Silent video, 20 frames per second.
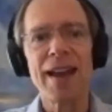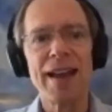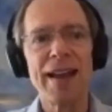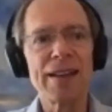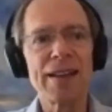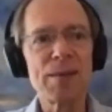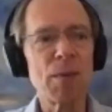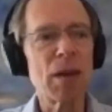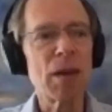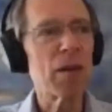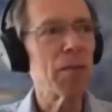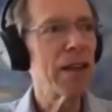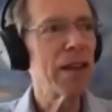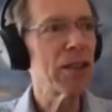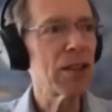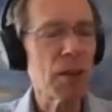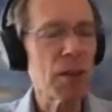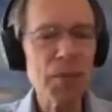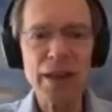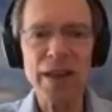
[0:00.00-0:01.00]
it's it
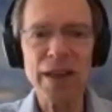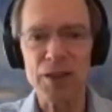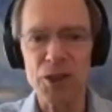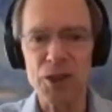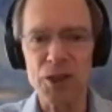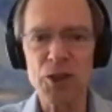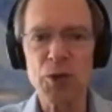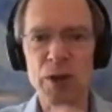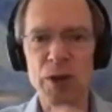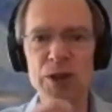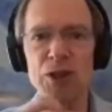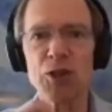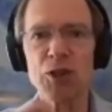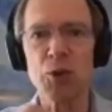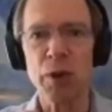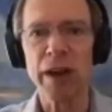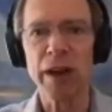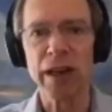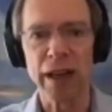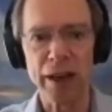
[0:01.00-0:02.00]
means something like a stretched
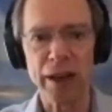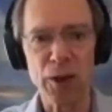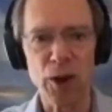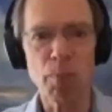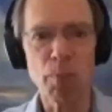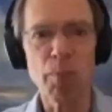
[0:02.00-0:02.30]
string, like